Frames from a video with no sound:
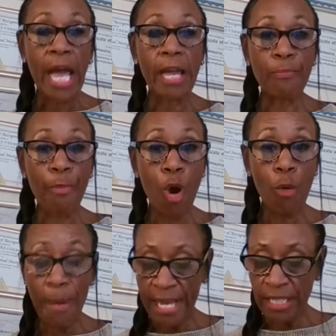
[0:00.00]
A
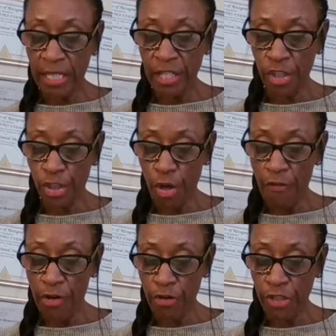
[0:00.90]
probate
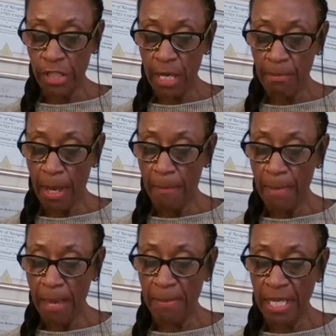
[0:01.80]
conservatorship
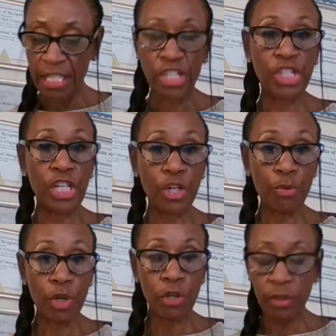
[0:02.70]
may be a
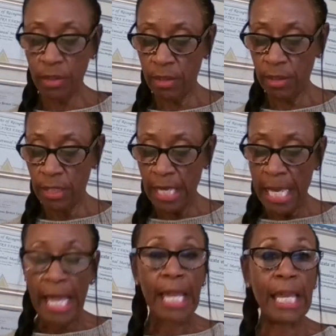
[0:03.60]
general,
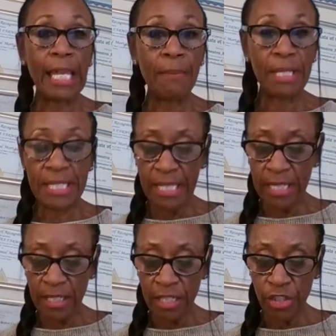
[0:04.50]

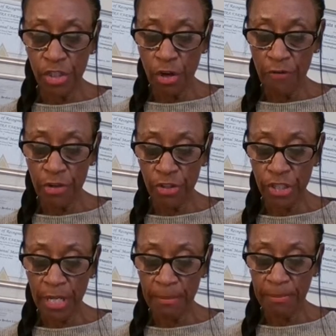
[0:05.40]
limited
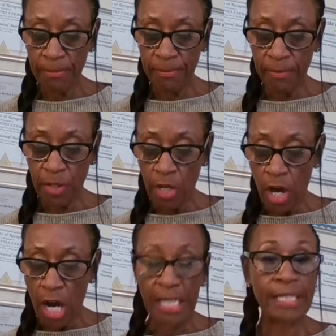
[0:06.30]
conservatorship,
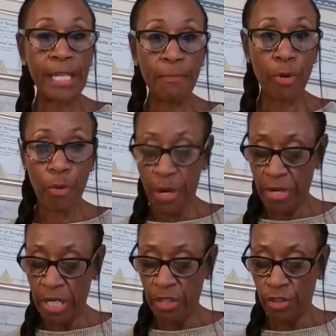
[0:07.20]
a
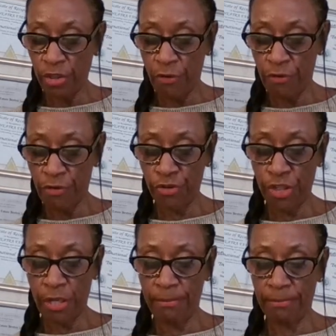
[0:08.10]
temporary
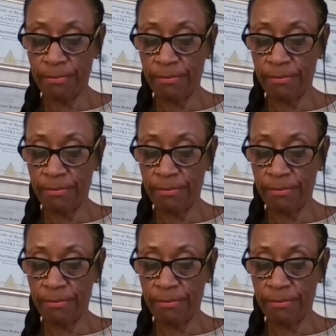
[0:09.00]
conservatorship.